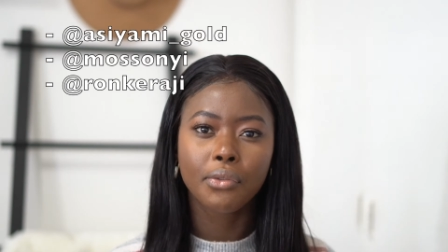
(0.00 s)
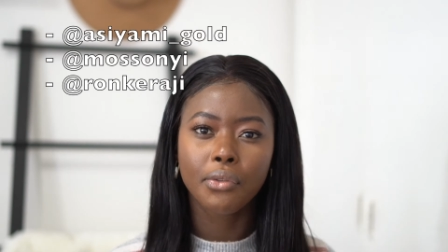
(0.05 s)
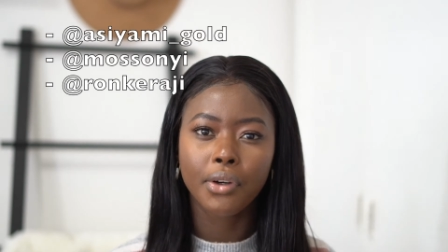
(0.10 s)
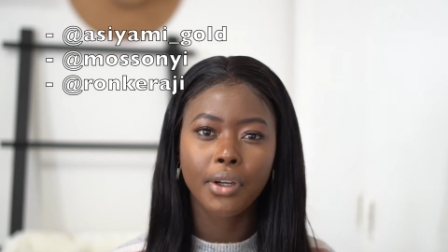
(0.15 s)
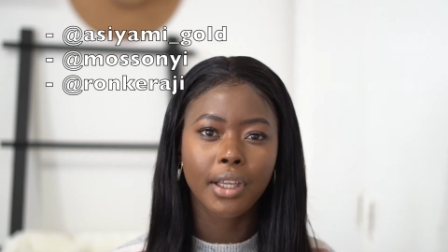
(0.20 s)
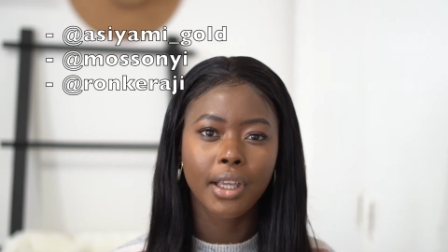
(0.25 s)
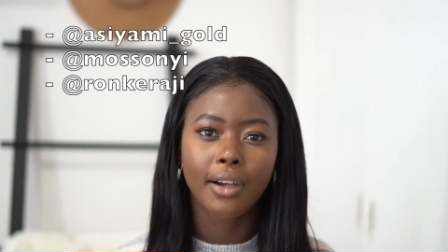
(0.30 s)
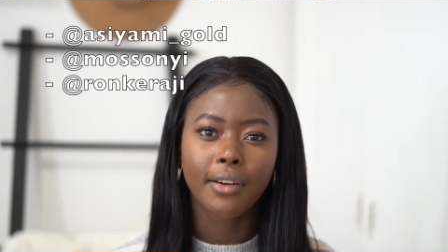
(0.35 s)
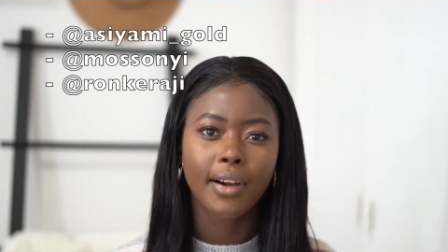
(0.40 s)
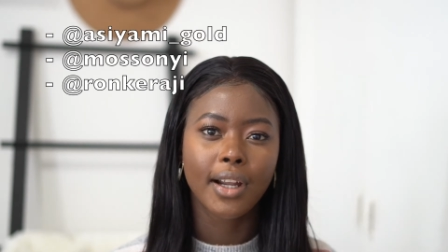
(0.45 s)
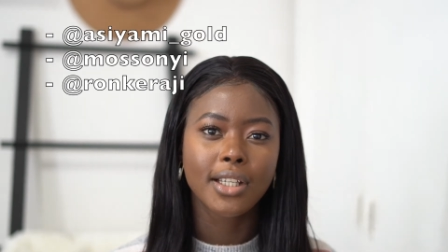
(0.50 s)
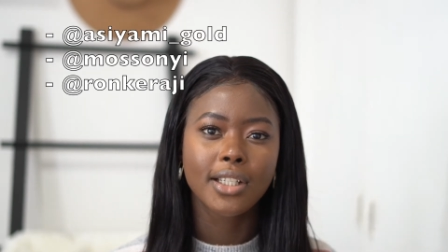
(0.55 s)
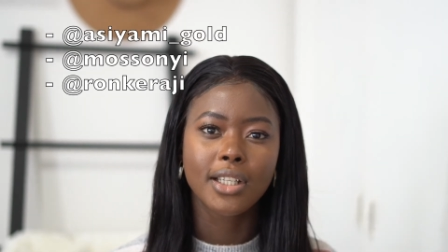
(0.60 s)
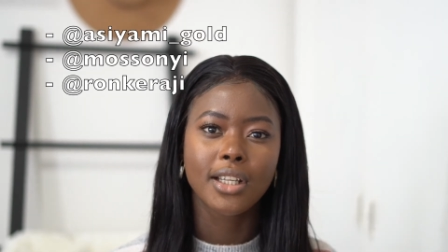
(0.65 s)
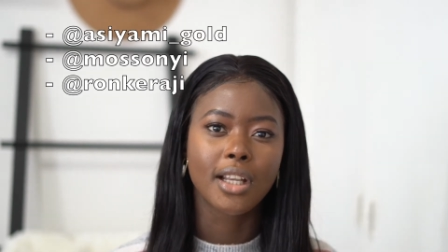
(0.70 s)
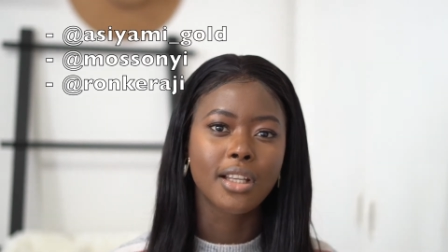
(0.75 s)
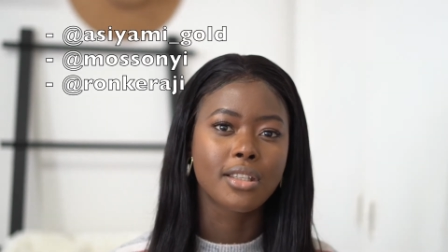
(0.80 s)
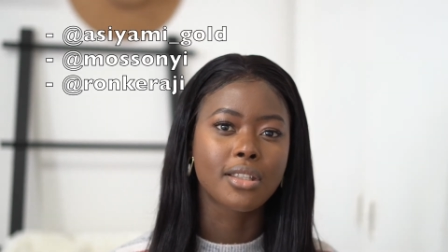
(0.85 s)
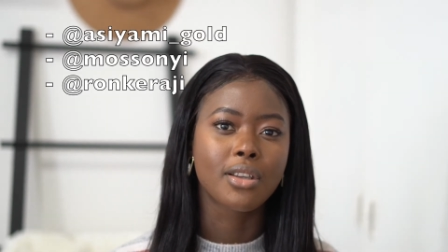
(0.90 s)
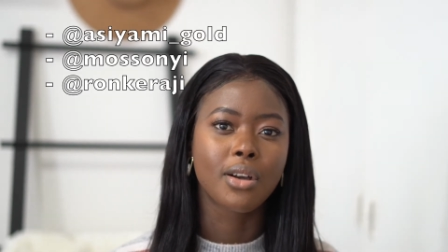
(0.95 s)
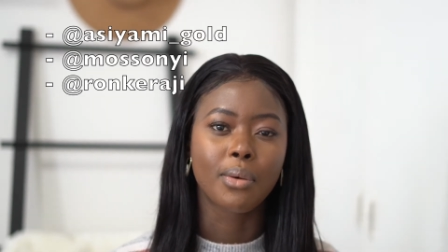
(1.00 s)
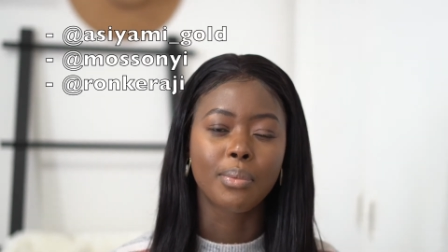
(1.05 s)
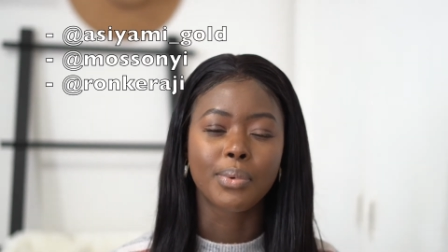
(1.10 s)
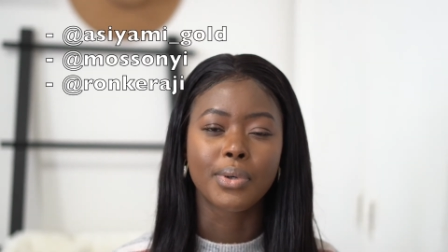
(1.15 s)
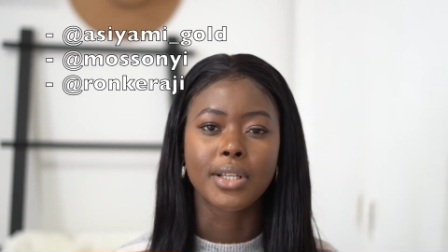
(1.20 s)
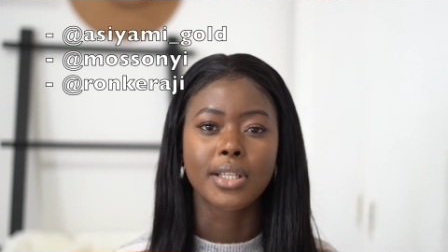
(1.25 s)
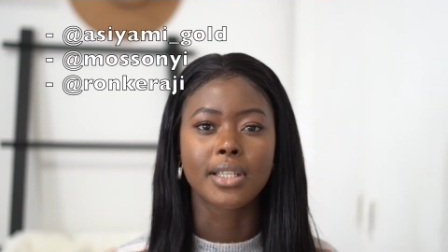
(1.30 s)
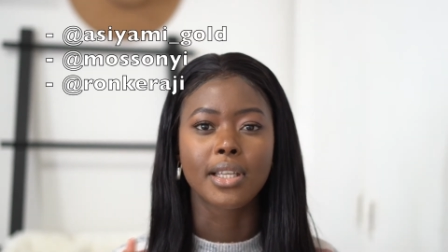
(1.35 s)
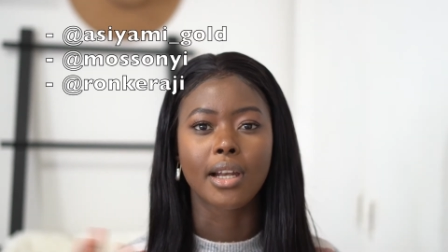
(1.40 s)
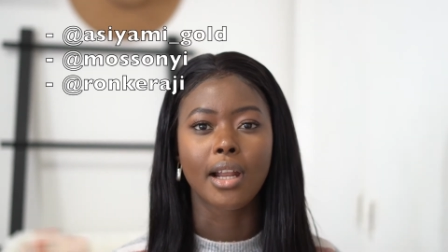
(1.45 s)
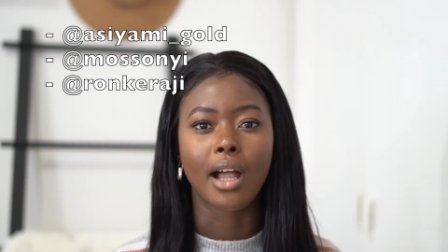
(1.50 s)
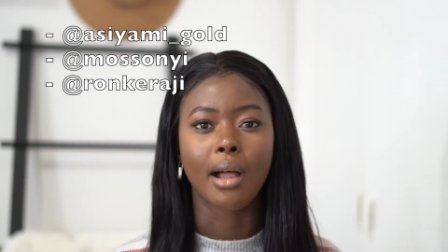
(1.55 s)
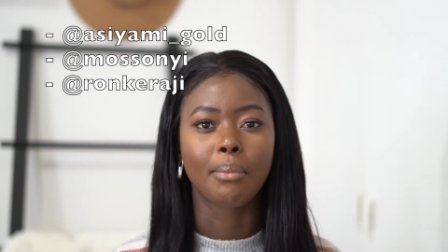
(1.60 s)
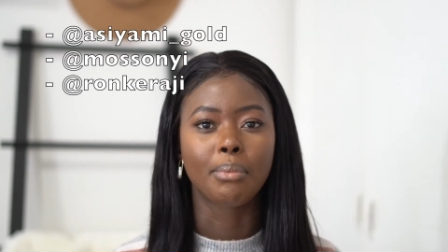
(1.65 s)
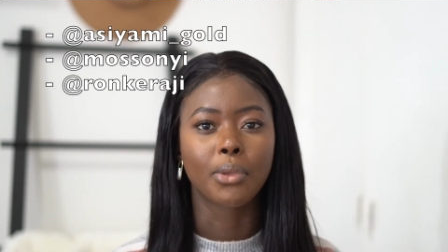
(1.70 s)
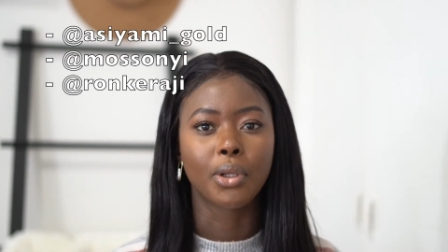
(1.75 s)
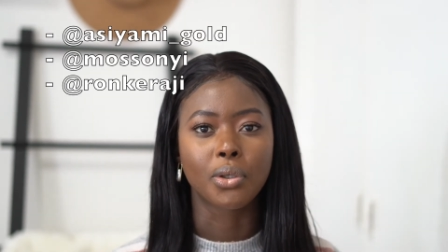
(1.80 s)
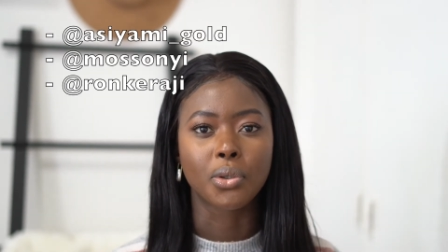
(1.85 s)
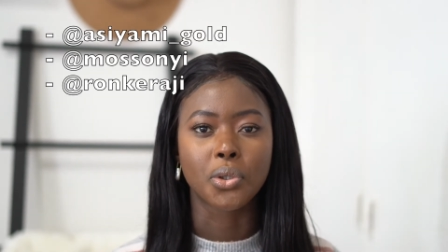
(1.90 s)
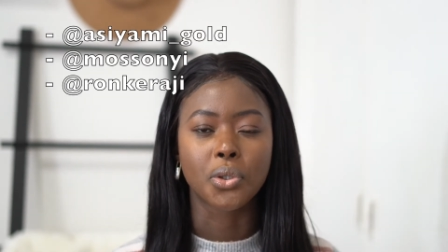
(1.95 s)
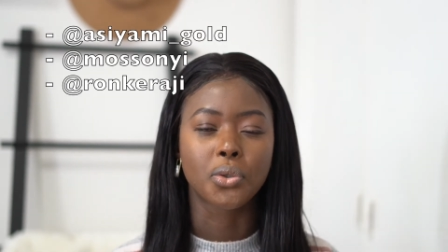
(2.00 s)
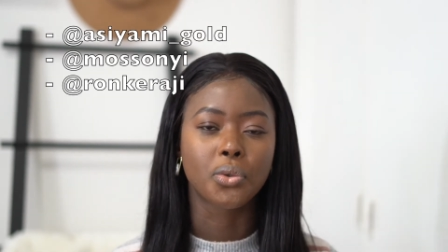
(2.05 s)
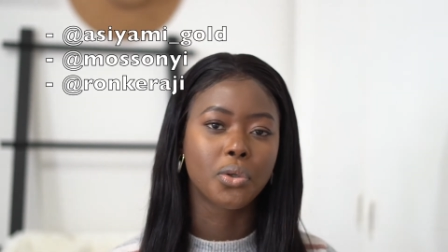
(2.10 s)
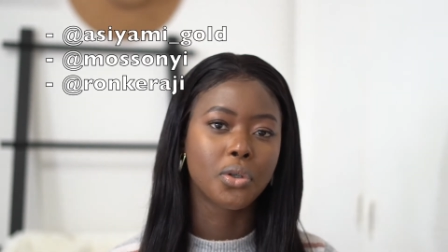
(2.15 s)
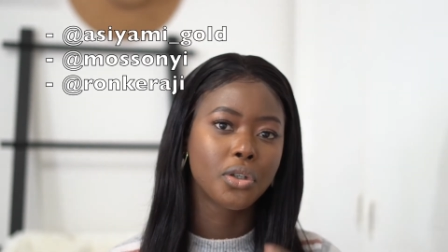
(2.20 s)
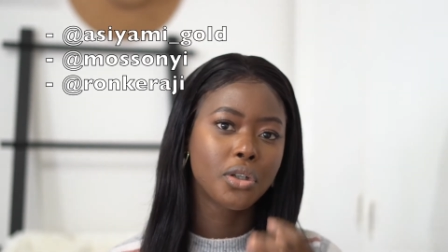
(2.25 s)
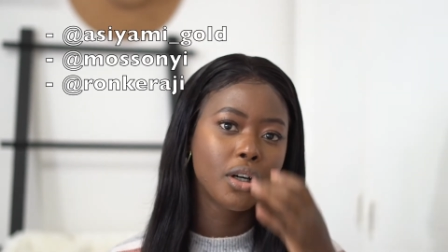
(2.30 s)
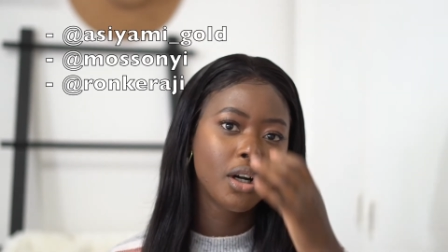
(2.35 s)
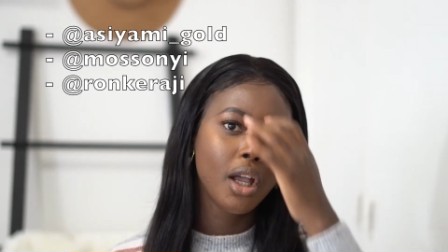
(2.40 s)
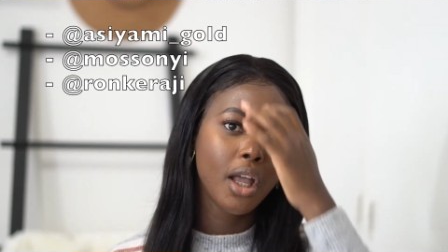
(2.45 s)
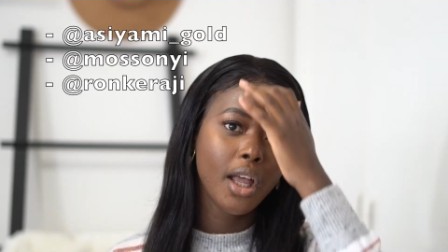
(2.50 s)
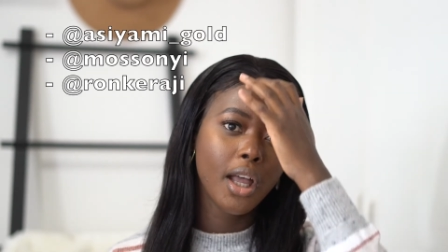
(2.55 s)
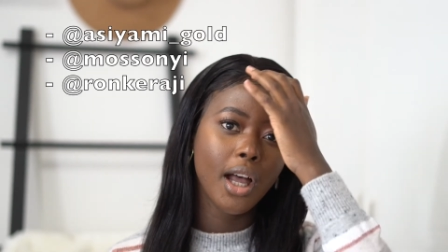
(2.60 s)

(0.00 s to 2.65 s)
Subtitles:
Ron Keraji has got preset, I'm not sure,